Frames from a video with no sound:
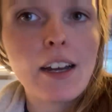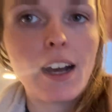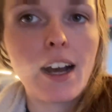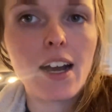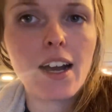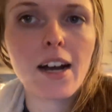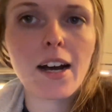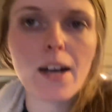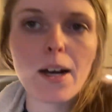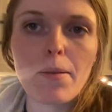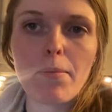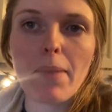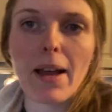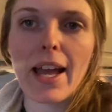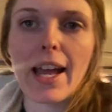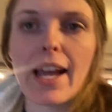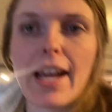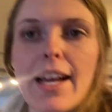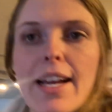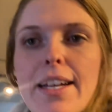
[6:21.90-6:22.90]

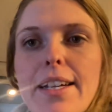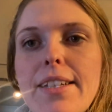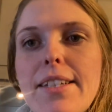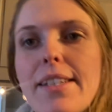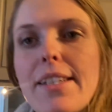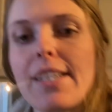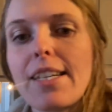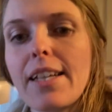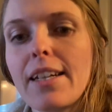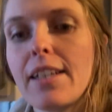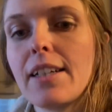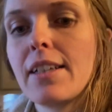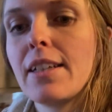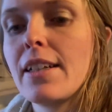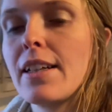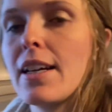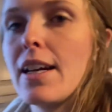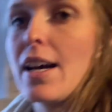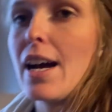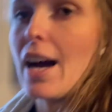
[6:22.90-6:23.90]
And
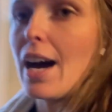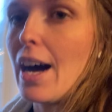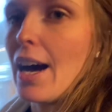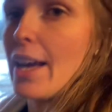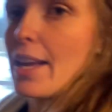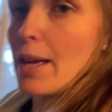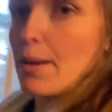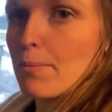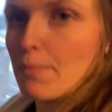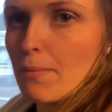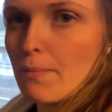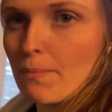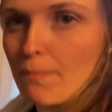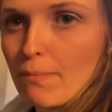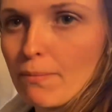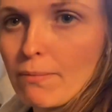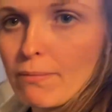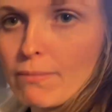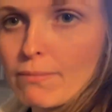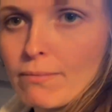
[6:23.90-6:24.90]
I am
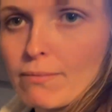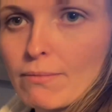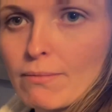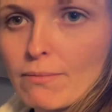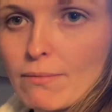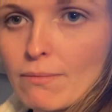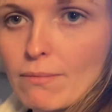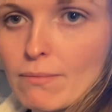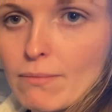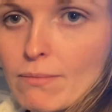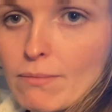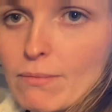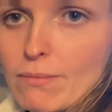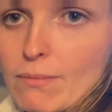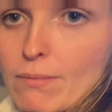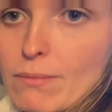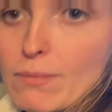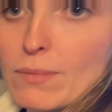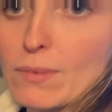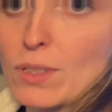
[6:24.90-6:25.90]

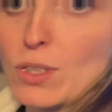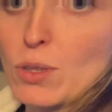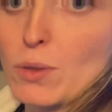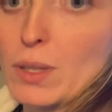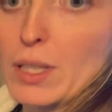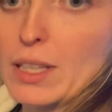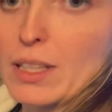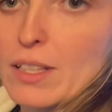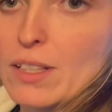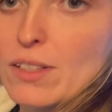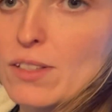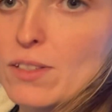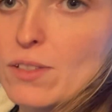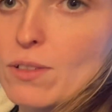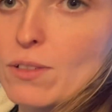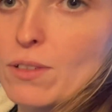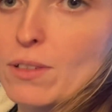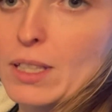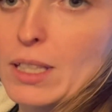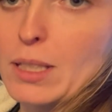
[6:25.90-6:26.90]
doing the
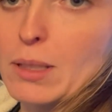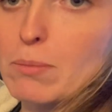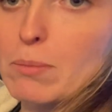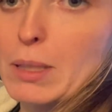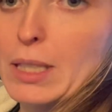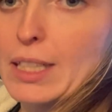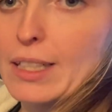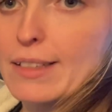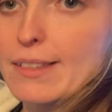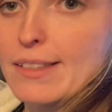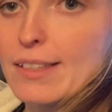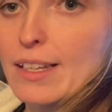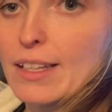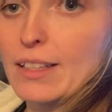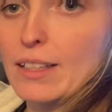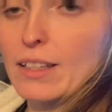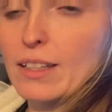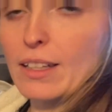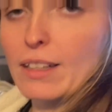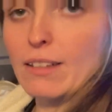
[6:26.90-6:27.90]
green beans
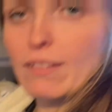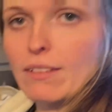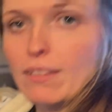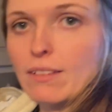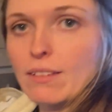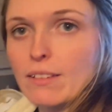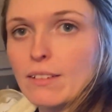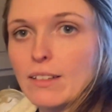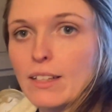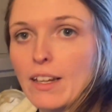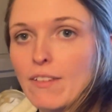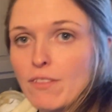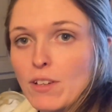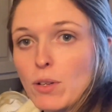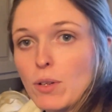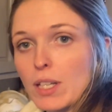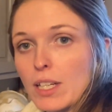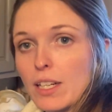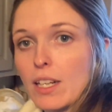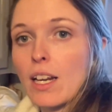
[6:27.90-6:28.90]
on the, if you
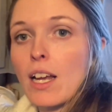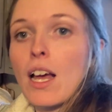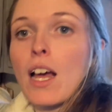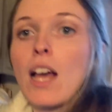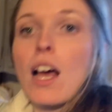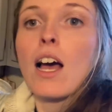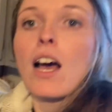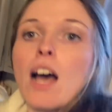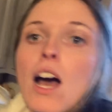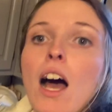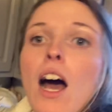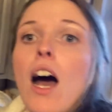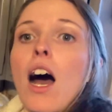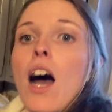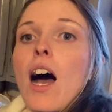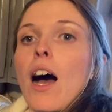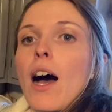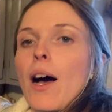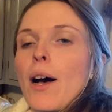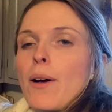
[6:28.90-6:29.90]
can,
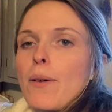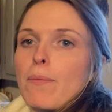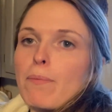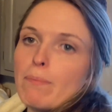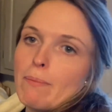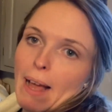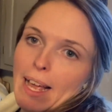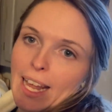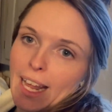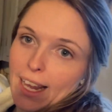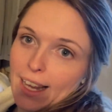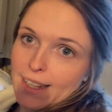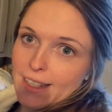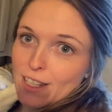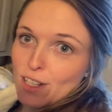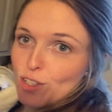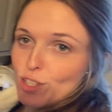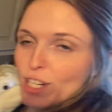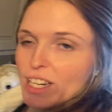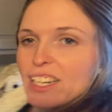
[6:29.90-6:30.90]
my hand
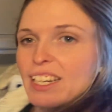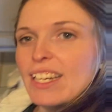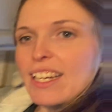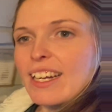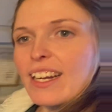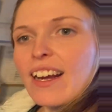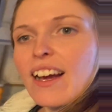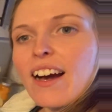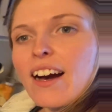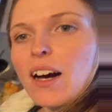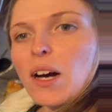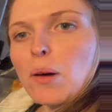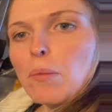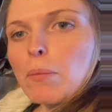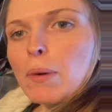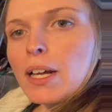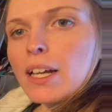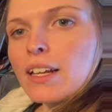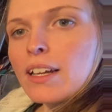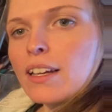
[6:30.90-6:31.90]
is shaky.
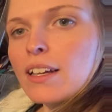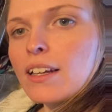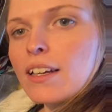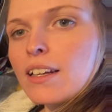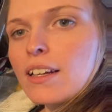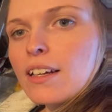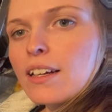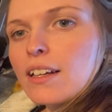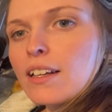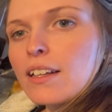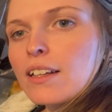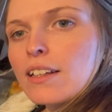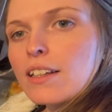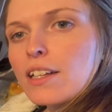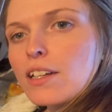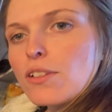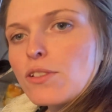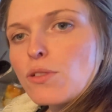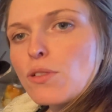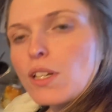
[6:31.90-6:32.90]

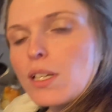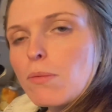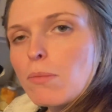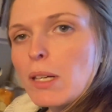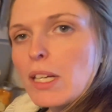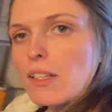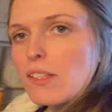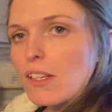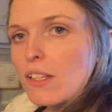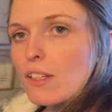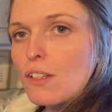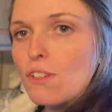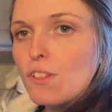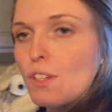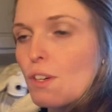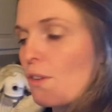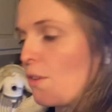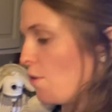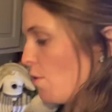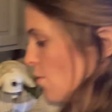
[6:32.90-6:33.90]
There's green beans on the
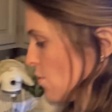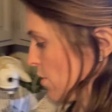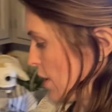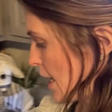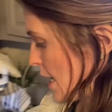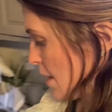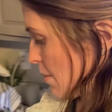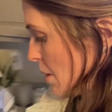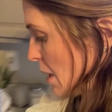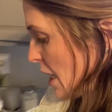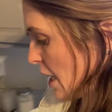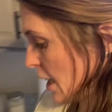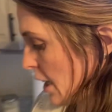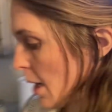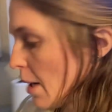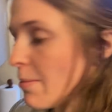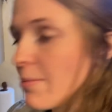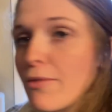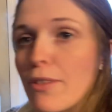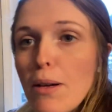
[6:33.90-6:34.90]
stove that I'm heating
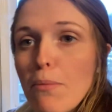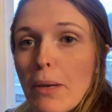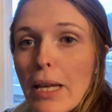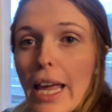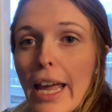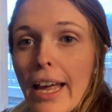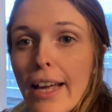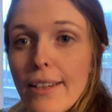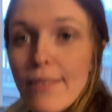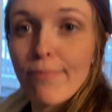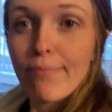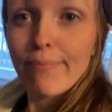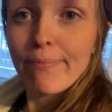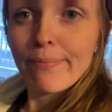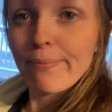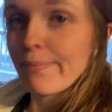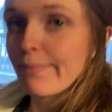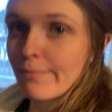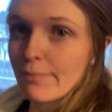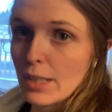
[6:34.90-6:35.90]
up from a can,
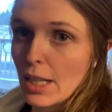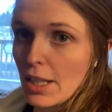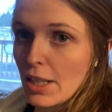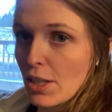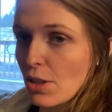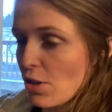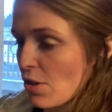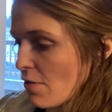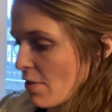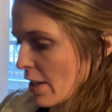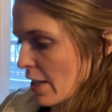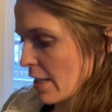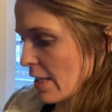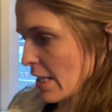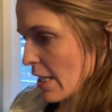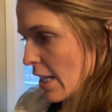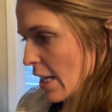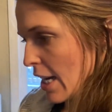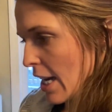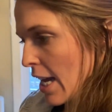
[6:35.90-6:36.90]
nothing too
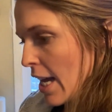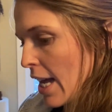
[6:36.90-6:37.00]
fancy.